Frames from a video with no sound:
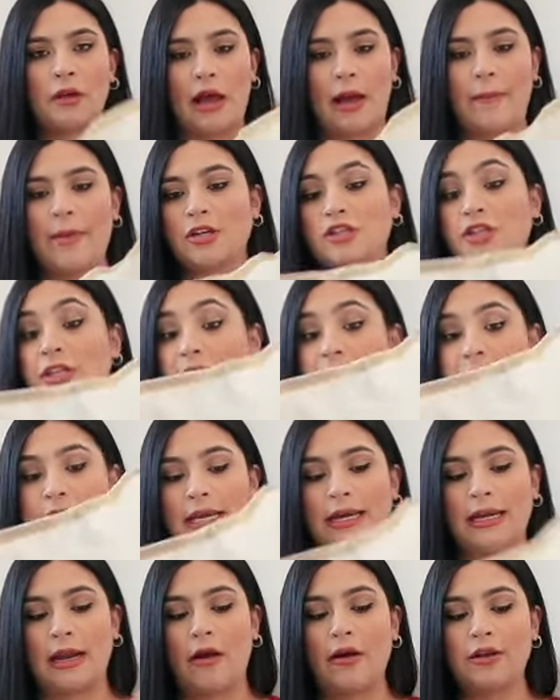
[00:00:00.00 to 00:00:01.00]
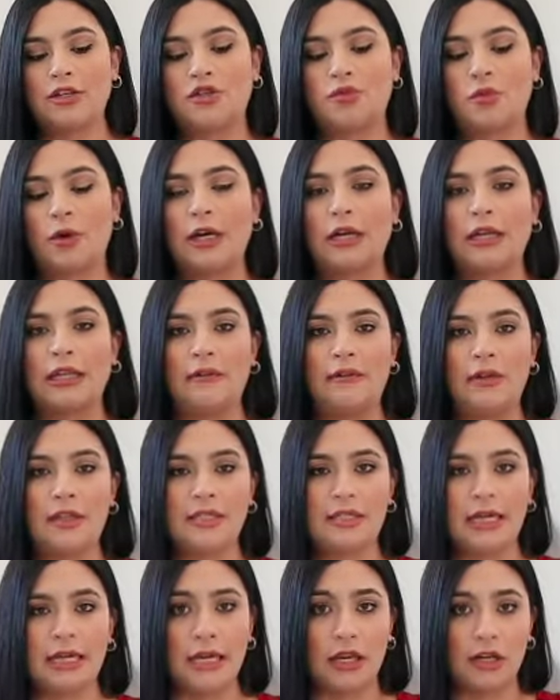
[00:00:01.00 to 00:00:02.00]
I'm actually gonna take it out. I just wanted to leave
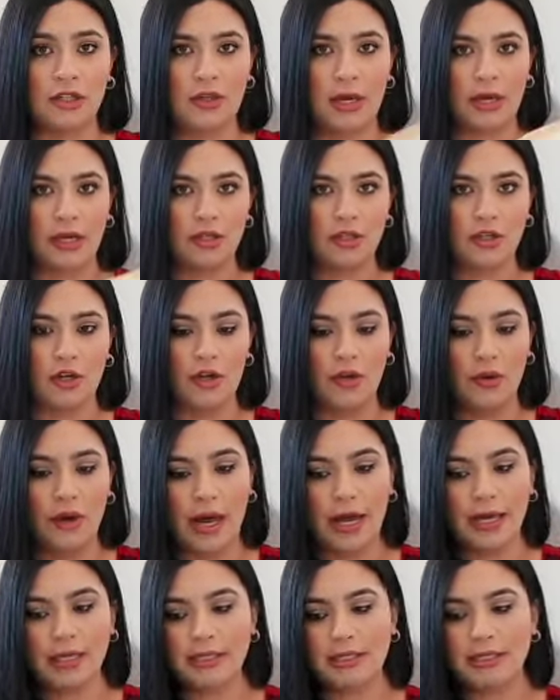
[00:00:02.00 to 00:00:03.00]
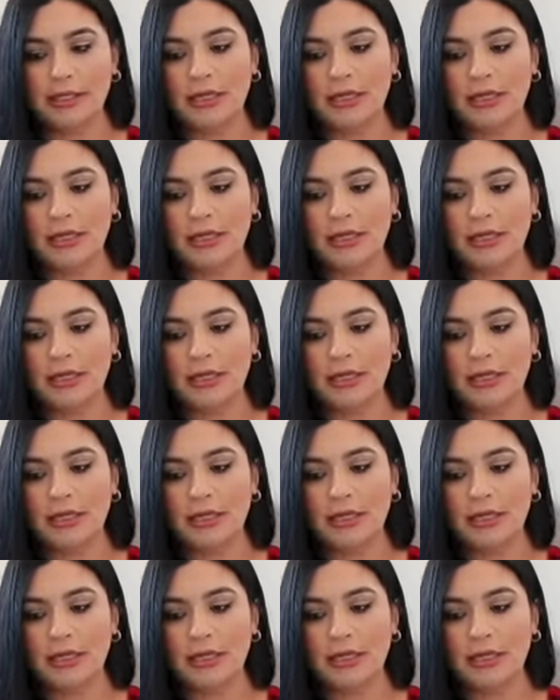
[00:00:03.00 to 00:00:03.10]
this in here so I could show you guys.